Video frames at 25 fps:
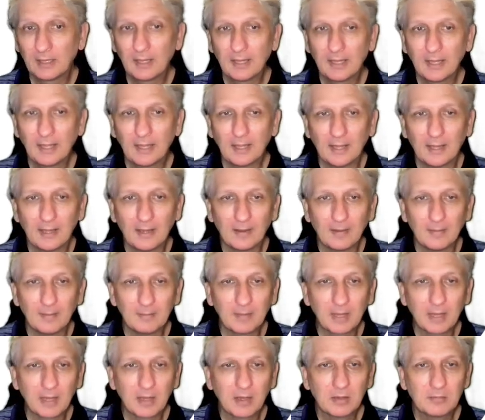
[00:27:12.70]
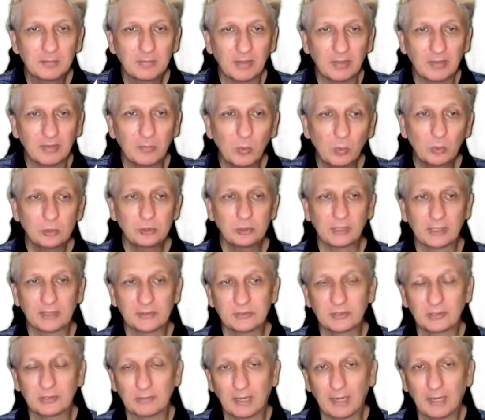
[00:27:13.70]
Um, but the more chickens
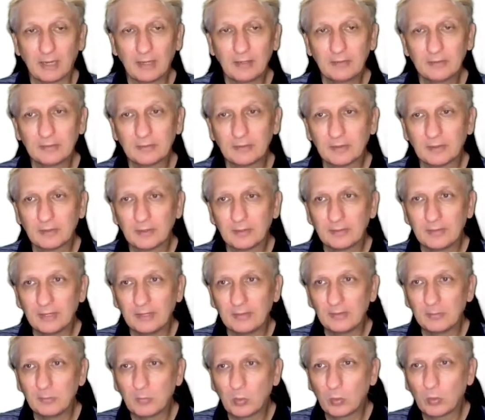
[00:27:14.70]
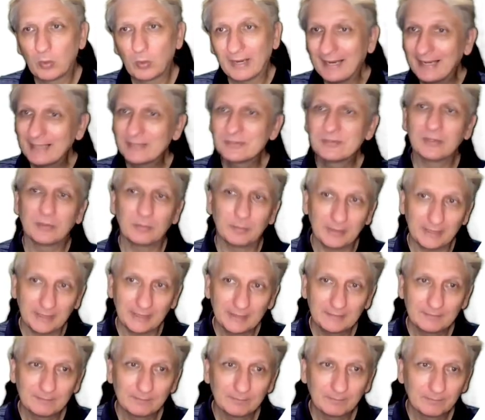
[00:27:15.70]
there are, then the more eggs there'll be.
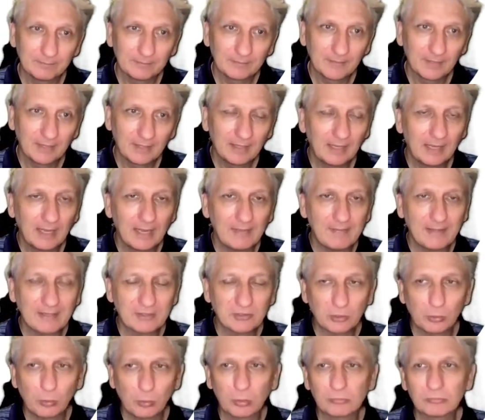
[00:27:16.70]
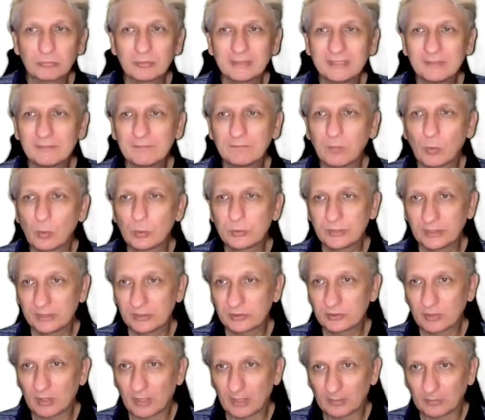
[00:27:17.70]
And that's called a reinforcing
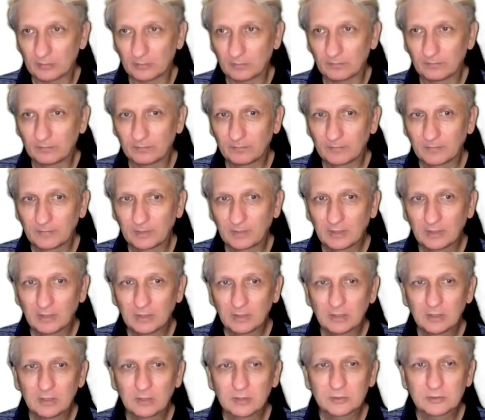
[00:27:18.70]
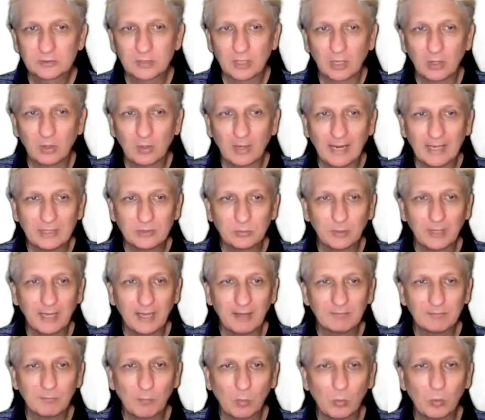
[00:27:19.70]
cycle. So as we
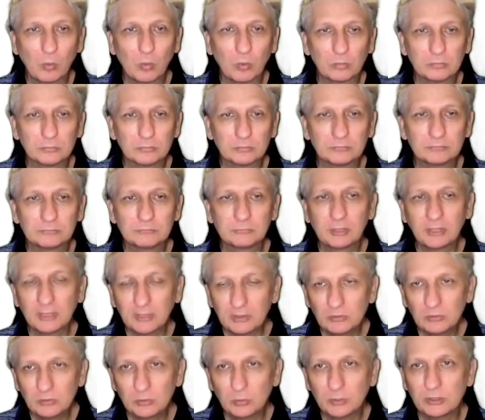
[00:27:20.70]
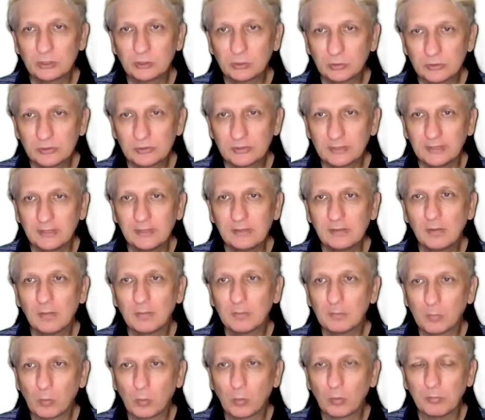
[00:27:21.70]
have more chickens, we should see
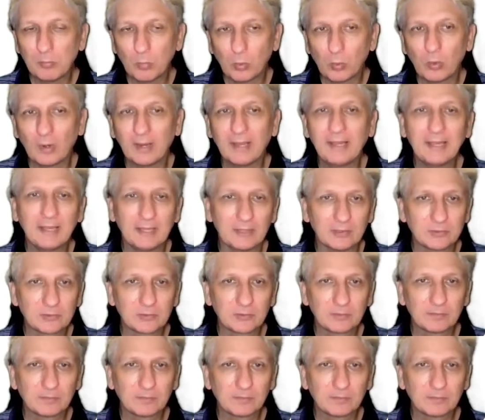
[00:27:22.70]
more and more eggs.